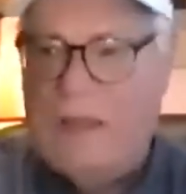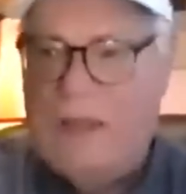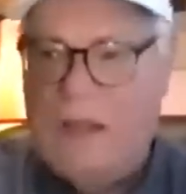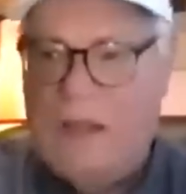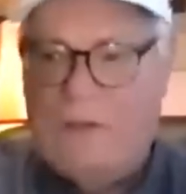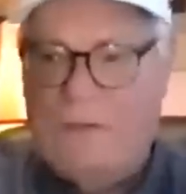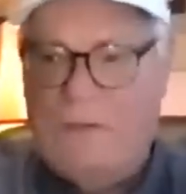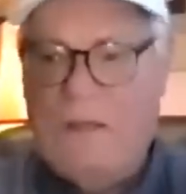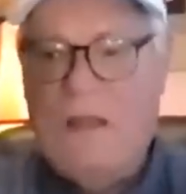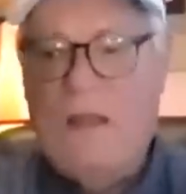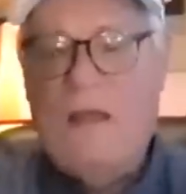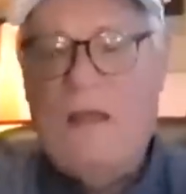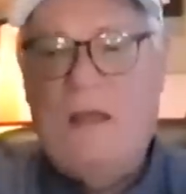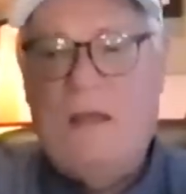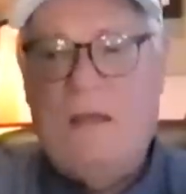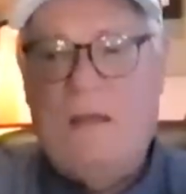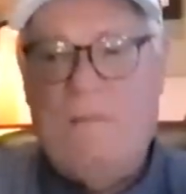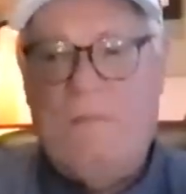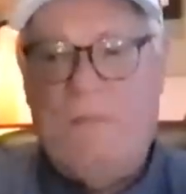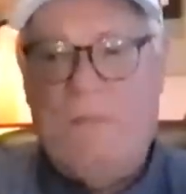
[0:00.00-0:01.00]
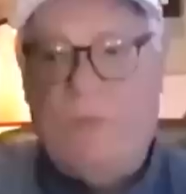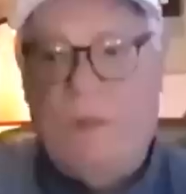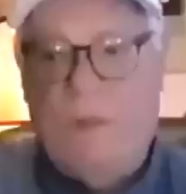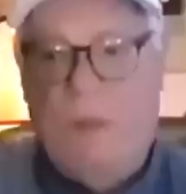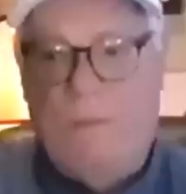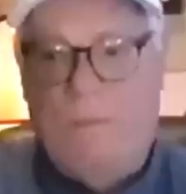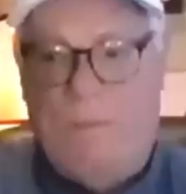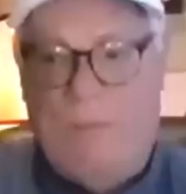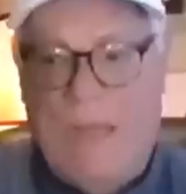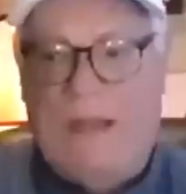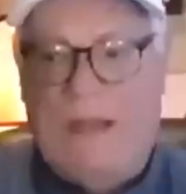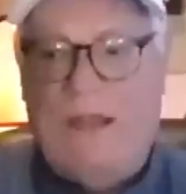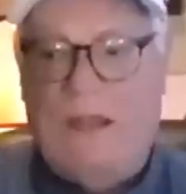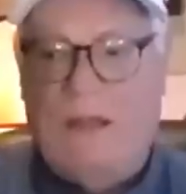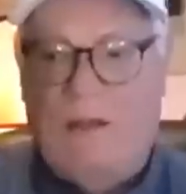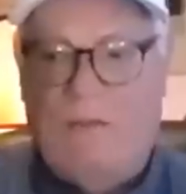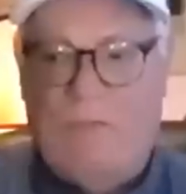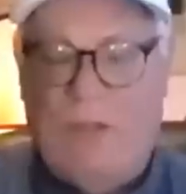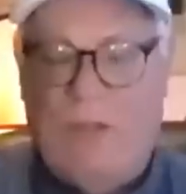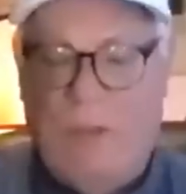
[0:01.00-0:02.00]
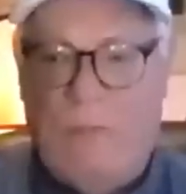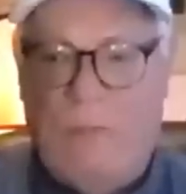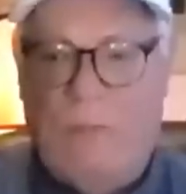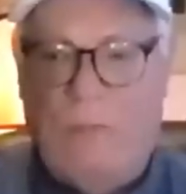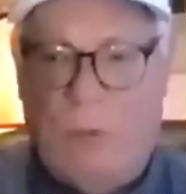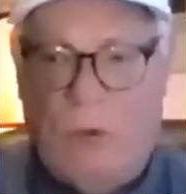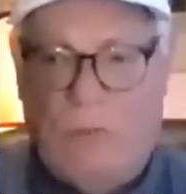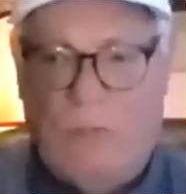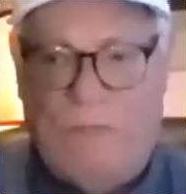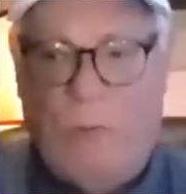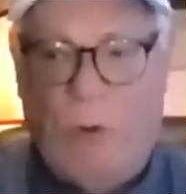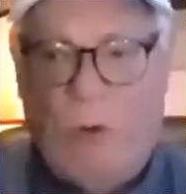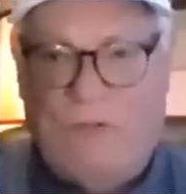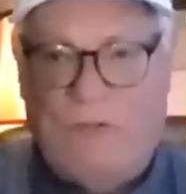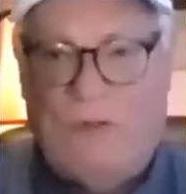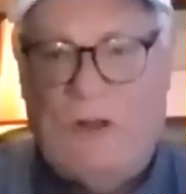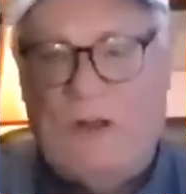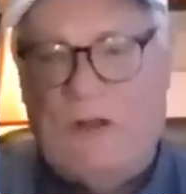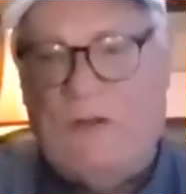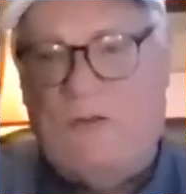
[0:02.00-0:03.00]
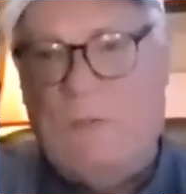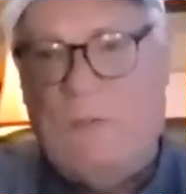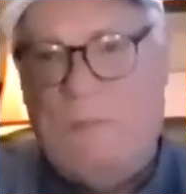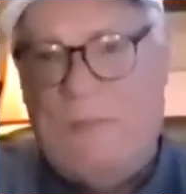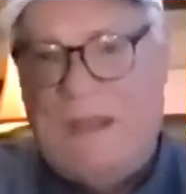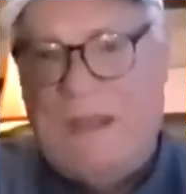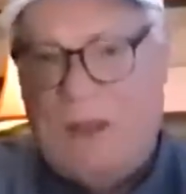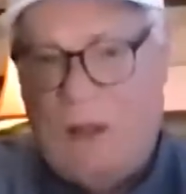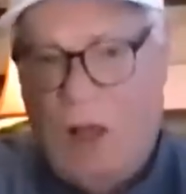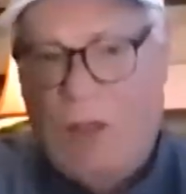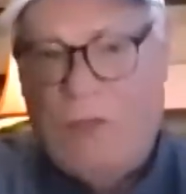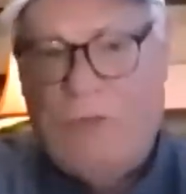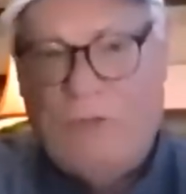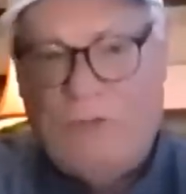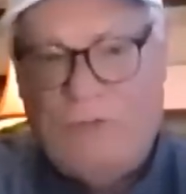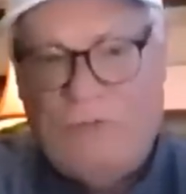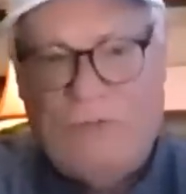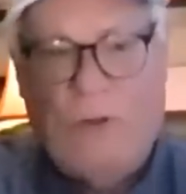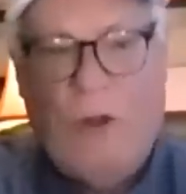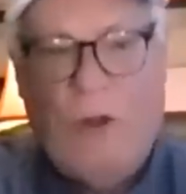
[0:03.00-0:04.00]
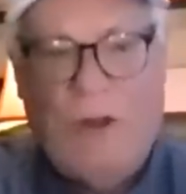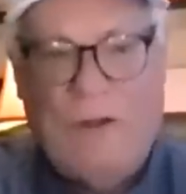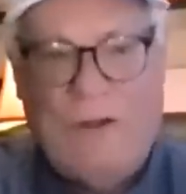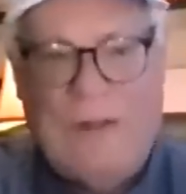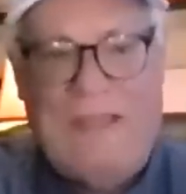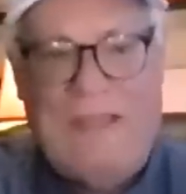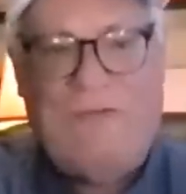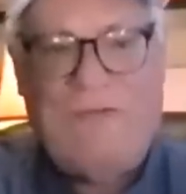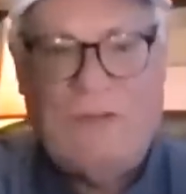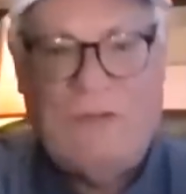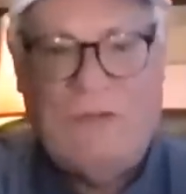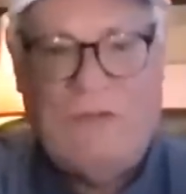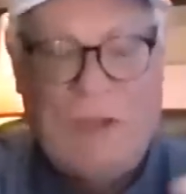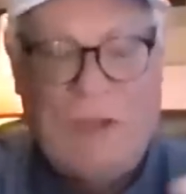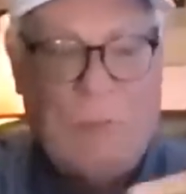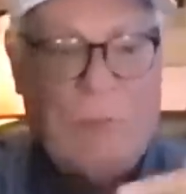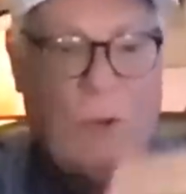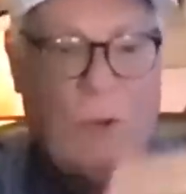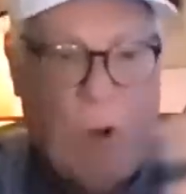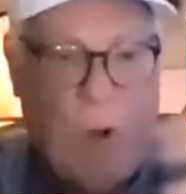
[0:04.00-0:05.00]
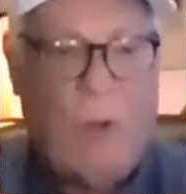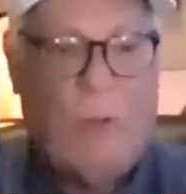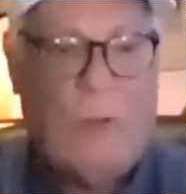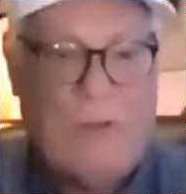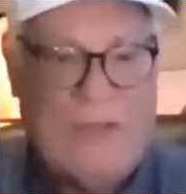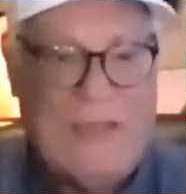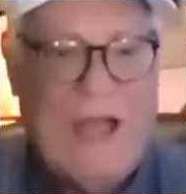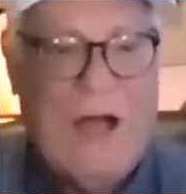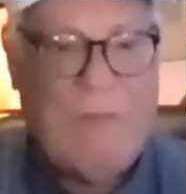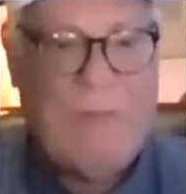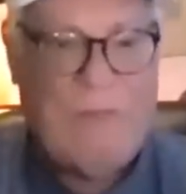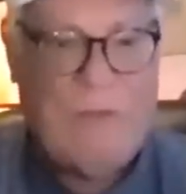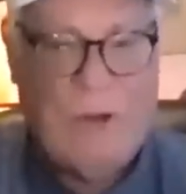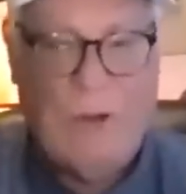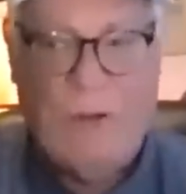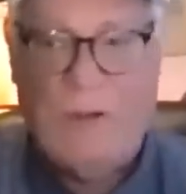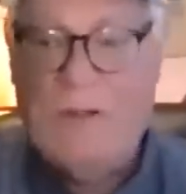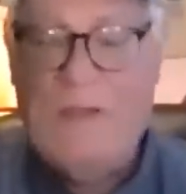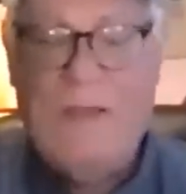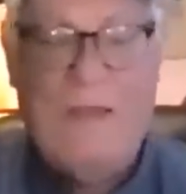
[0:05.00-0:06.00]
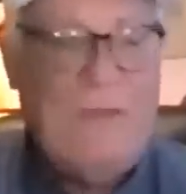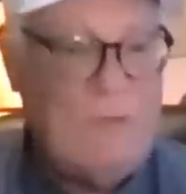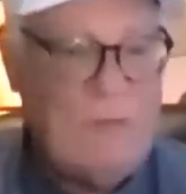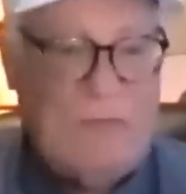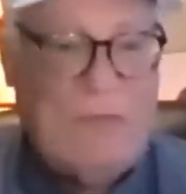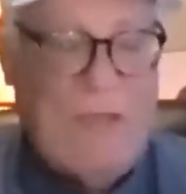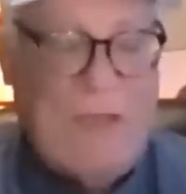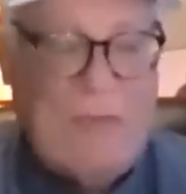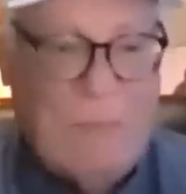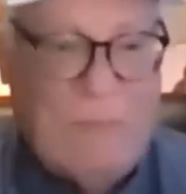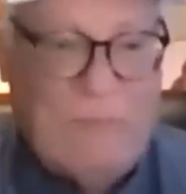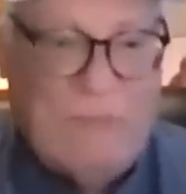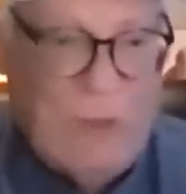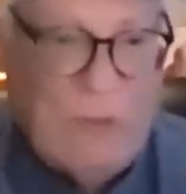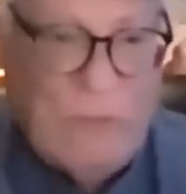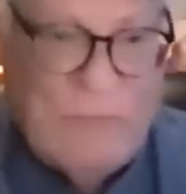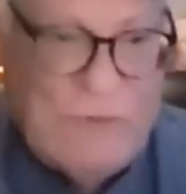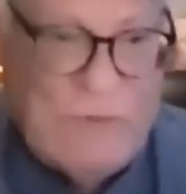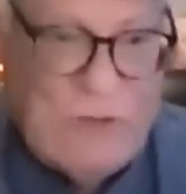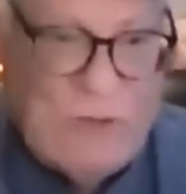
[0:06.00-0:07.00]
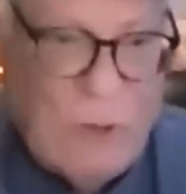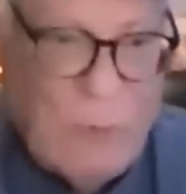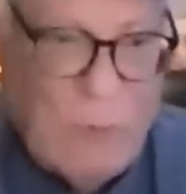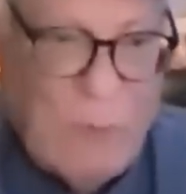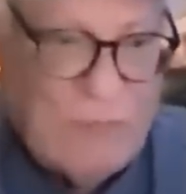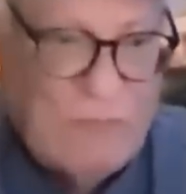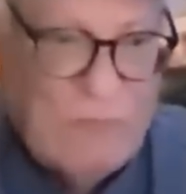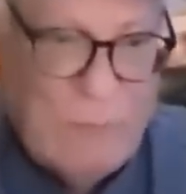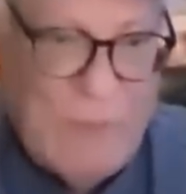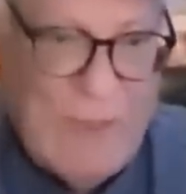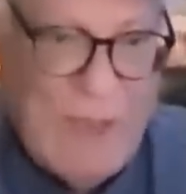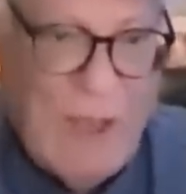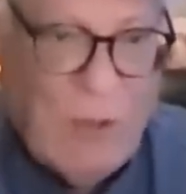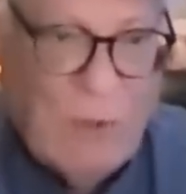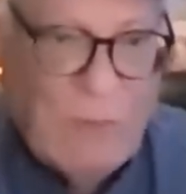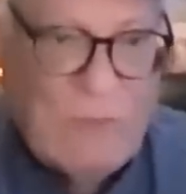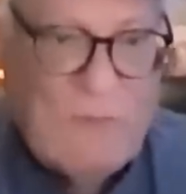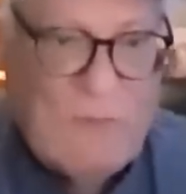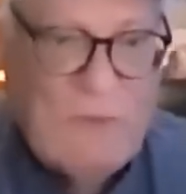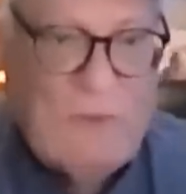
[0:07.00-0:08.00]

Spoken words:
And many of them were fortunate to meet other star nations that were already out there that they themselves didn't know much about,